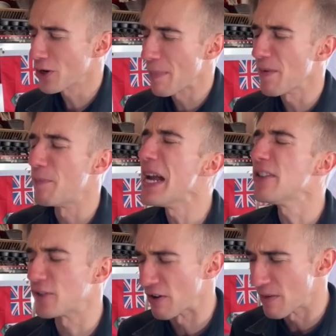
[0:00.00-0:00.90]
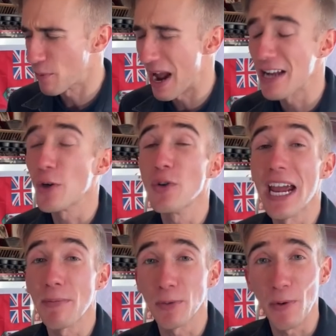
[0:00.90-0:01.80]
cup of peach syrup, we add 2
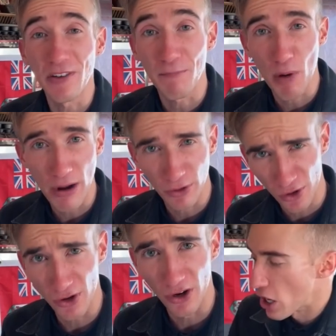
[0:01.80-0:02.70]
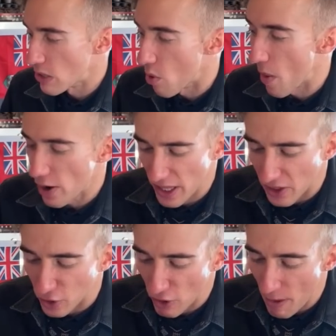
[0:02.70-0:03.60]
tablespoons of brown sugar. Are you aware
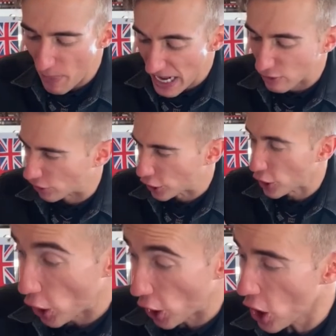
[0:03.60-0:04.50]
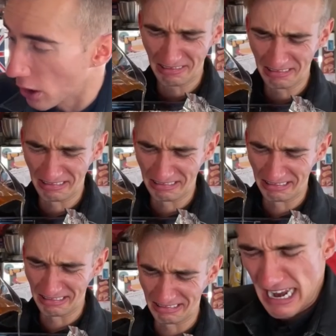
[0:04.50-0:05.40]
that the syrup is sugar?
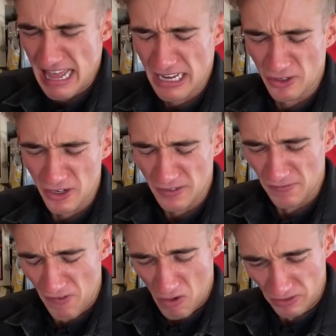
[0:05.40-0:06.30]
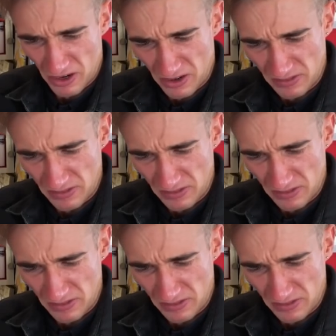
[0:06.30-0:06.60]
Now that's just vulgar.